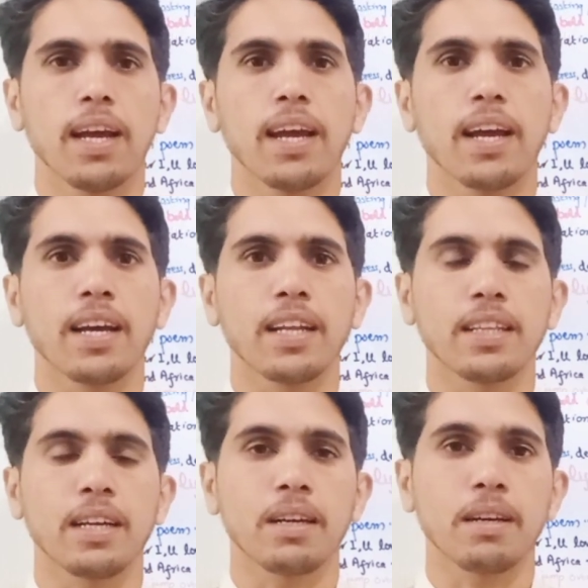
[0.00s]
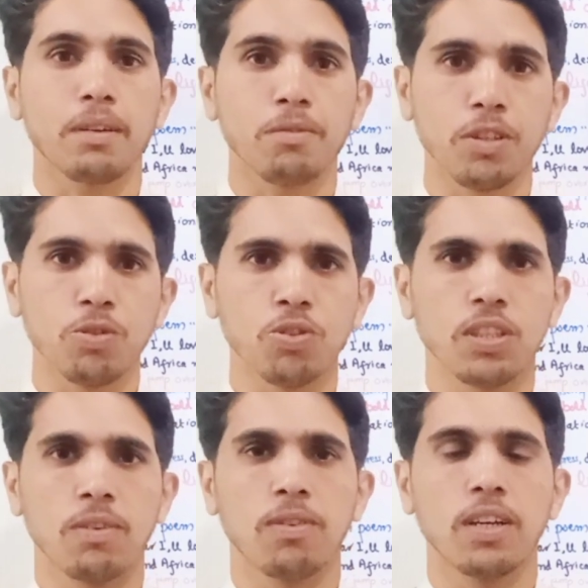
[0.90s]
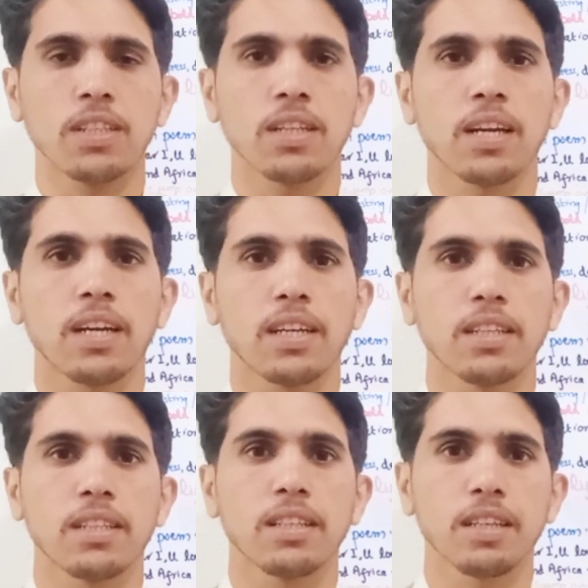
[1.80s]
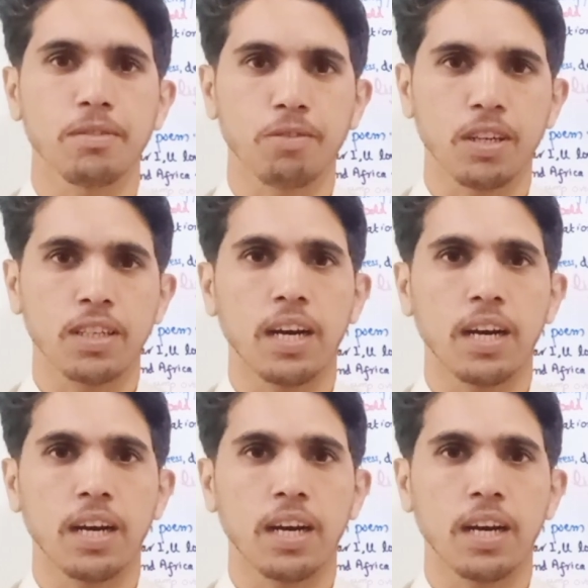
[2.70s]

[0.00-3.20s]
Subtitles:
The we use the word